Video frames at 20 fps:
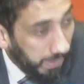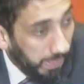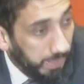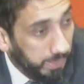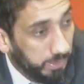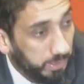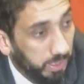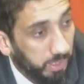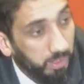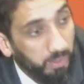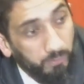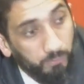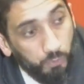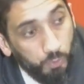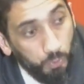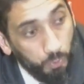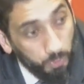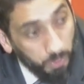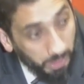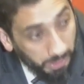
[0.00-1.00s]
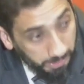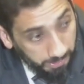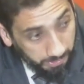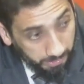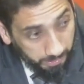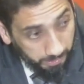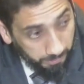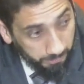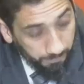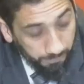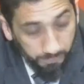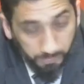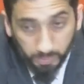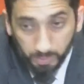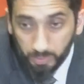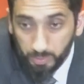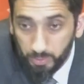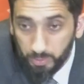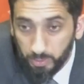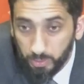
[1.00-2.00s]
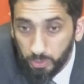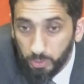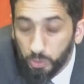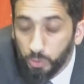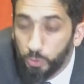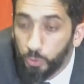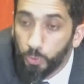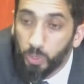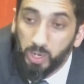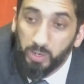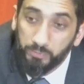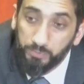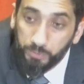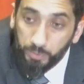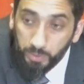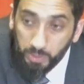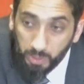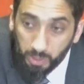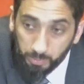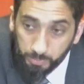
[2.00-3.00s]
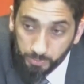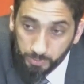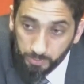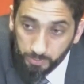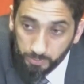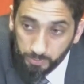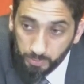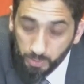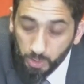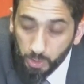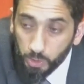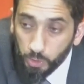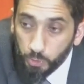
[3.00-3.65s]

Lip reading: and said, if you like, you have three options.